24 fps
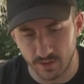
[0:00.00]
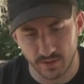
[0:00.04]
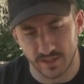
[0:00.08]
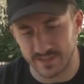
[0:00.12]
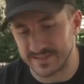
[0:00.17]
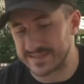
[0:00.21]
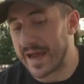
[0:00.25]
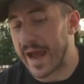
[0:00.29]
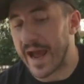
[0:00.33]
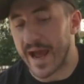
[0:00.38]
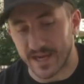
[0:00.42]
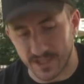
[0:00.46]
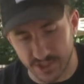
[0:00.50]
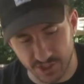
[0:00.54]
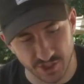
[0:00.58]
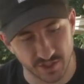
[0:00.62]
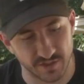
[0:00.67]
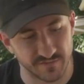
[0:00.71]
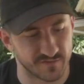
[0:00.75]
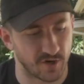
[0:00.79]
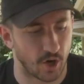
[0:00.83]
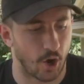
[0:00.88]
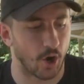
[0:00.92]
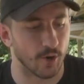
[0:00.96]
a dash
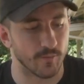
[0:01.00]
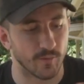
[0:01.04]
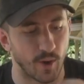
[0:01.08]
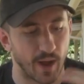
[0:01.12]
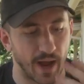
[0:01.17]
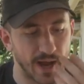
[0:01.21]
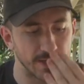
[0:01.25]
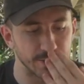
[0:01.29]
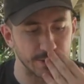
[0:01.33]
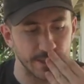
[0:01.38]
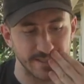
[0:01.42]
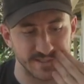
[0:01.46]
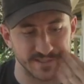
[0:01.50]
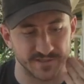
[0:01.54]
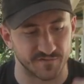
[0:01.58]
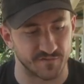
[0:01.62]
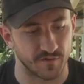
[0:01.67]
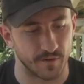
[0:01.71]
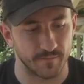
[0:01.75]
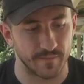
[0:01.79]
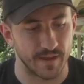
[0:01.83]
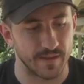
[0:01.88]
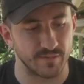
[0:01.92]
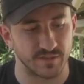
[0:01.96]
of carbohydrates
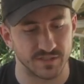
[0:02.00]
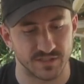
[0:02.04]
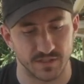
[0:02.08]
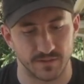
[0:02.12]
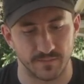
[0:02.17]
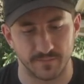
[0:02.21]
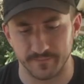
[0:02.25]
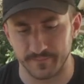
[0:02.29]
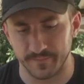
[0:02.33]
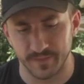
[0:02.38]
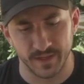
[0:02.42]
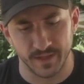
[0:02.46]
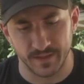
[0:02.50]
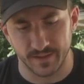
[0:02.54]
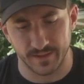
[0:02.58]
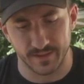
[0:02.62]
from maybe some